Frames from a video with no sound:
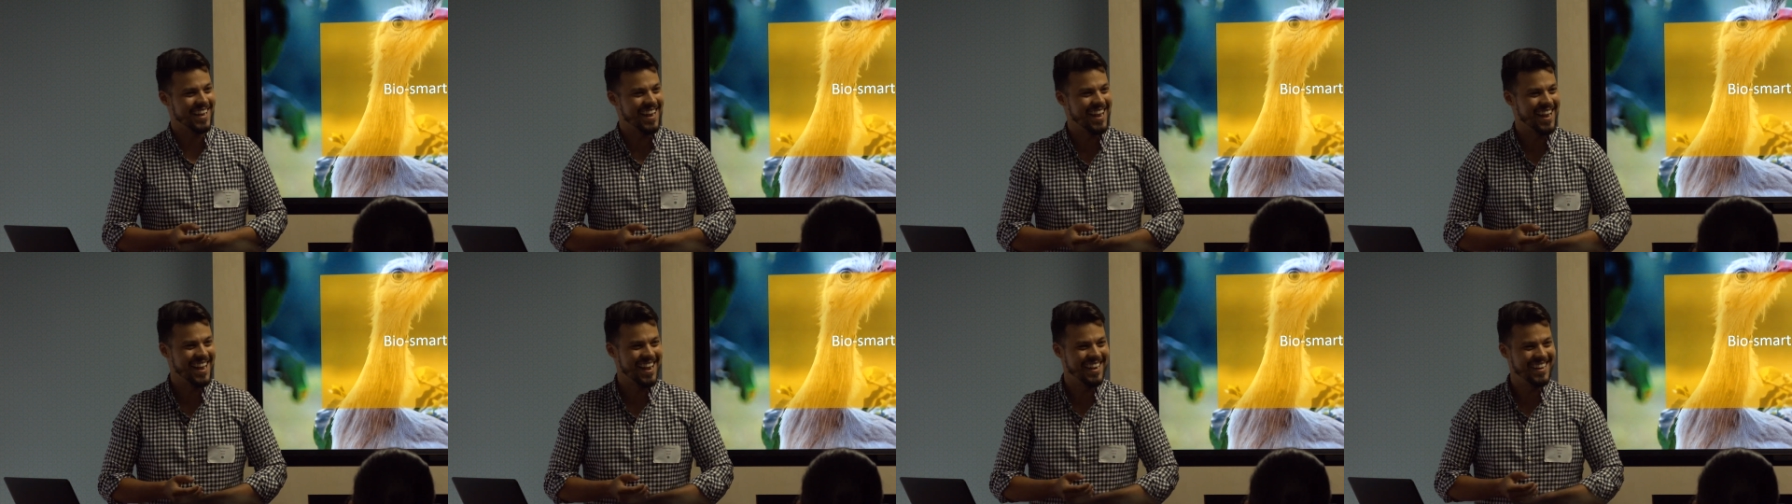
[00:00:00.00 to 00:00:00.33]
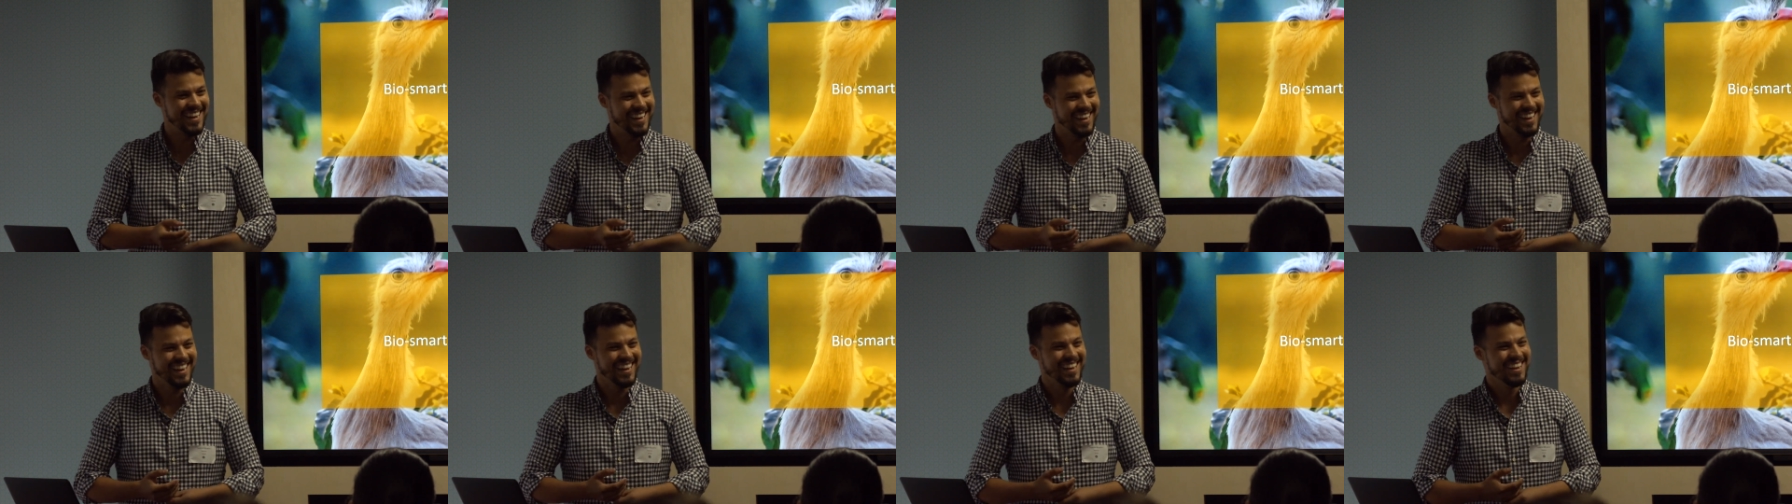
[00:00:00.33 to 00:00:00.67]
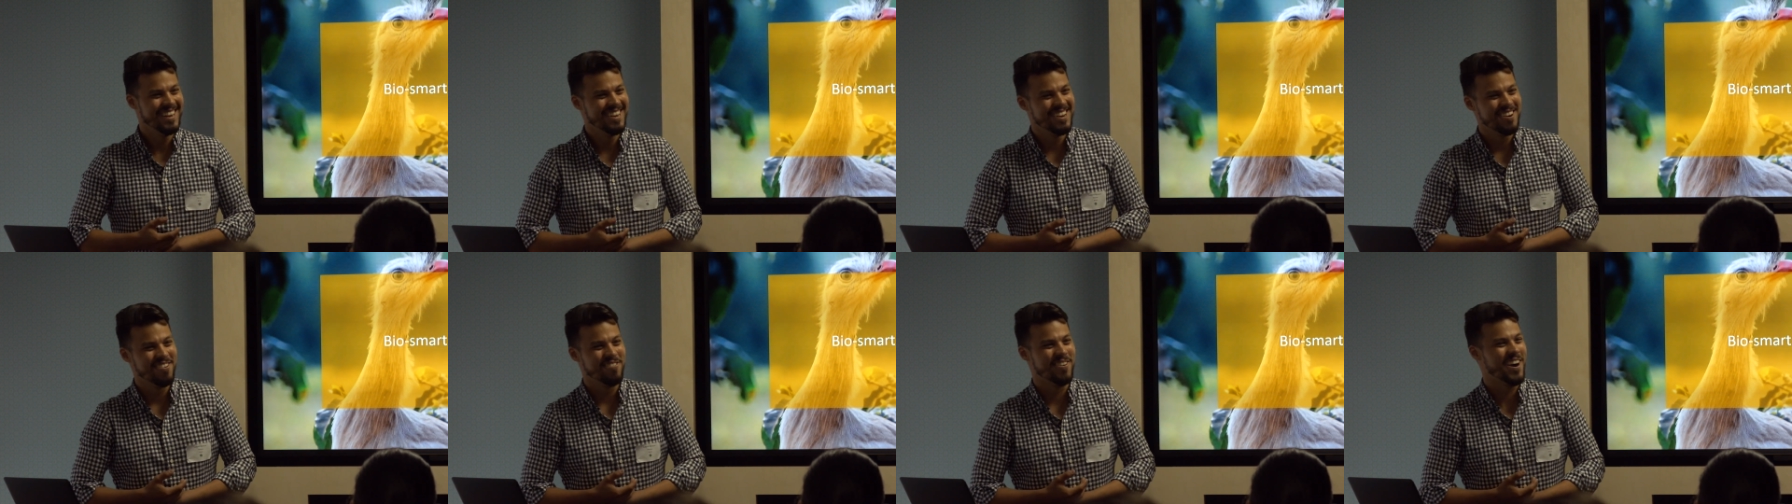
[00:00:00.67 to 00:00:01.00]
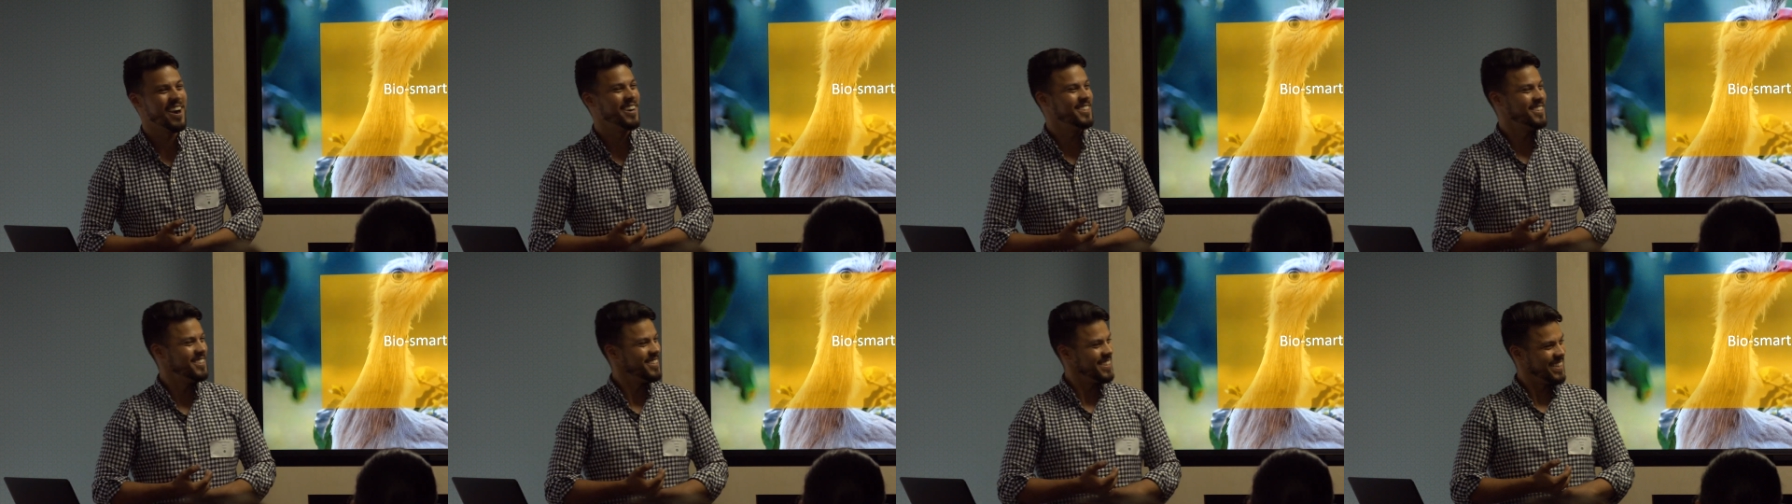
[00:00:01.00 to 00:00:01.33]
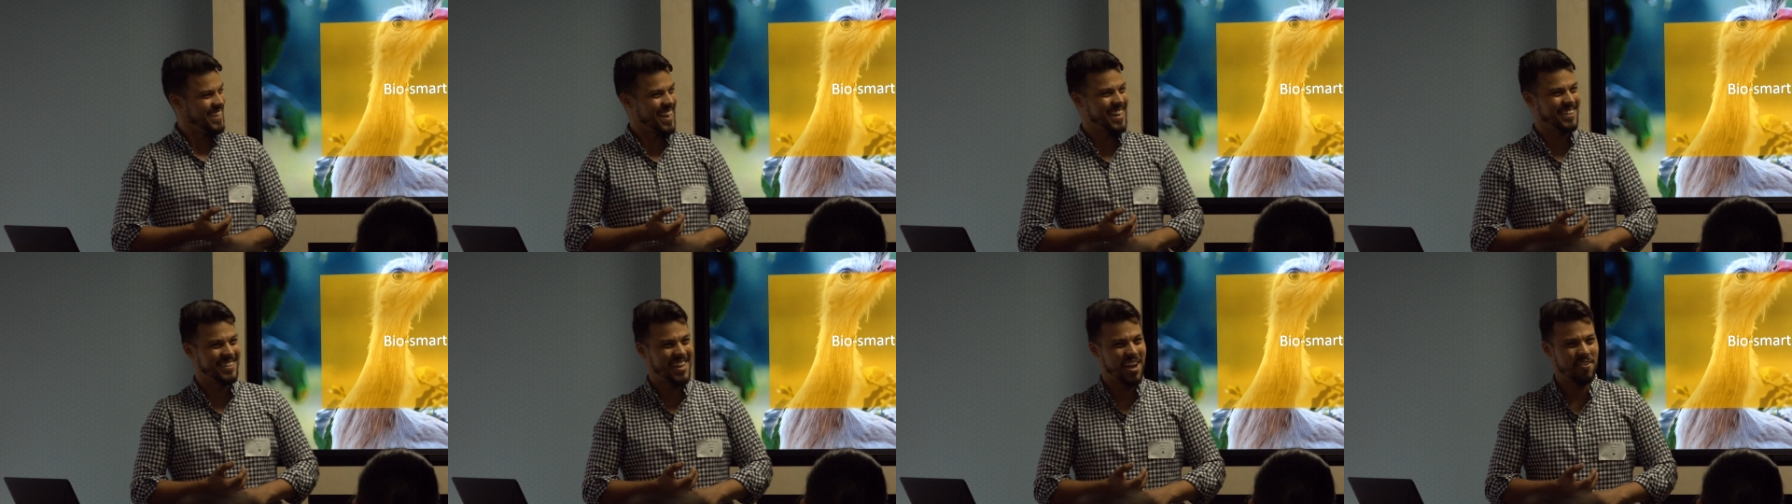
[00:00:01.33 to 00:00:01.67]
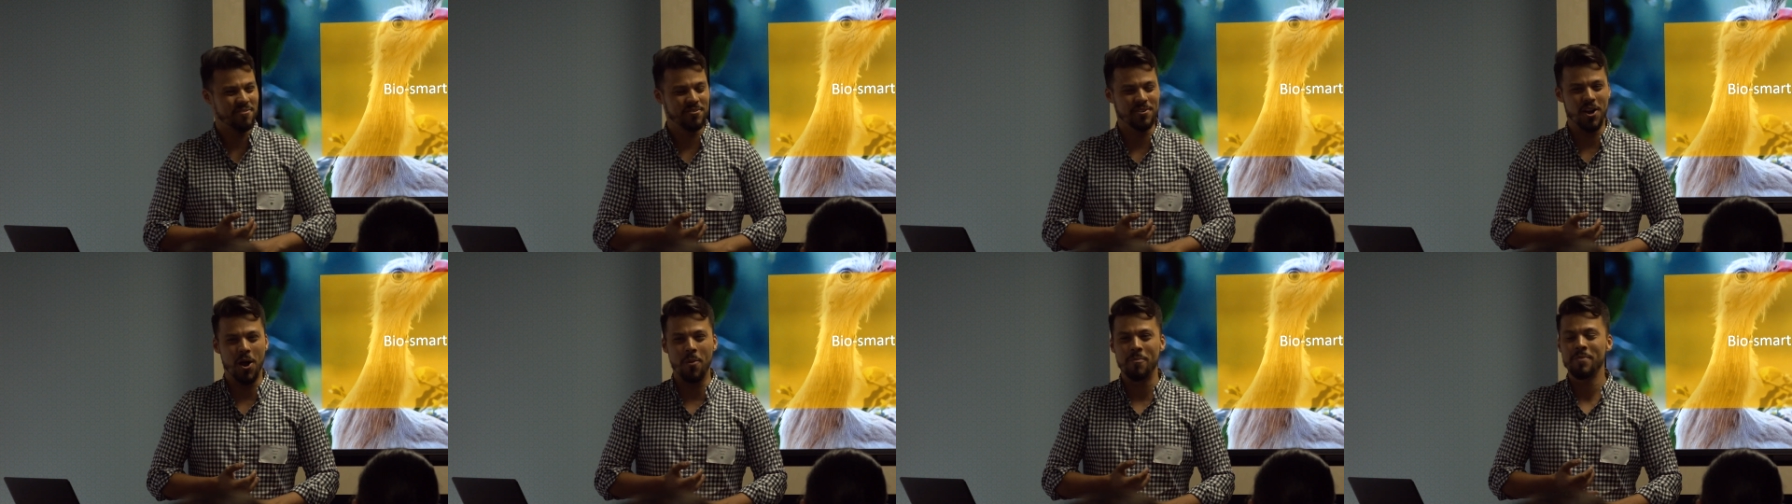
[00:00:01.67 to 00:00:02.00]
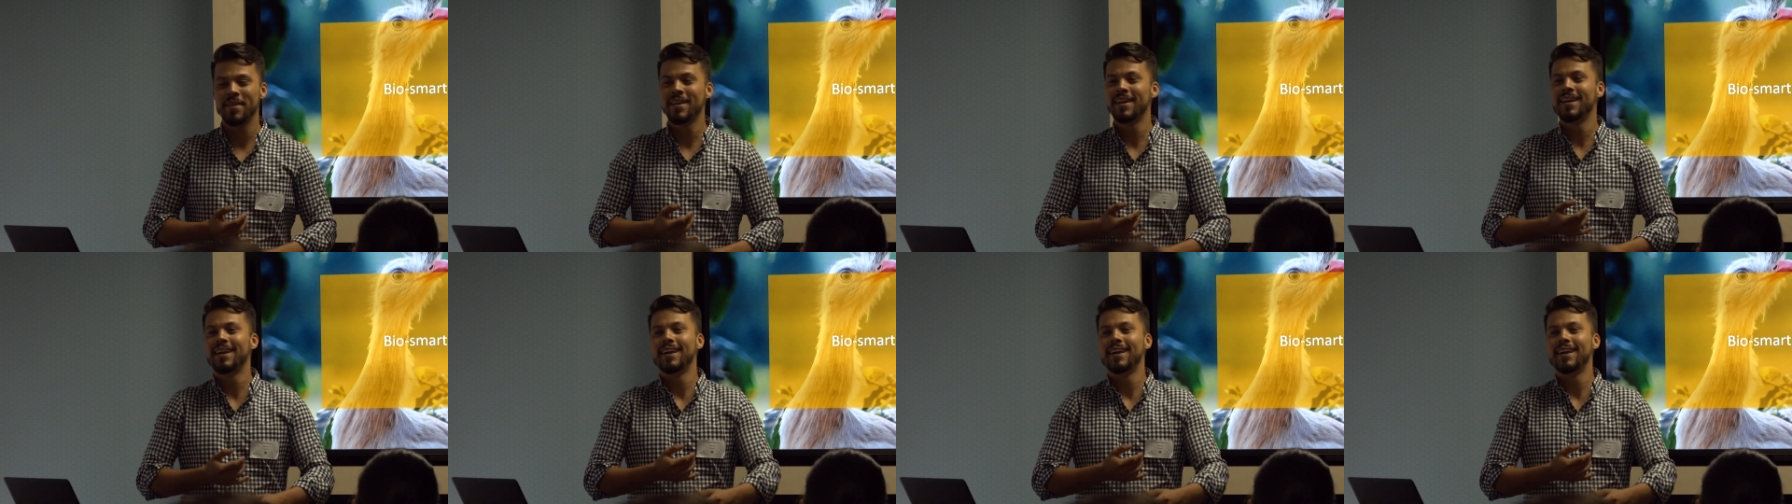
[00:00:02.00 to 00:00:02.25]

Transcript: that? Where did you get that from?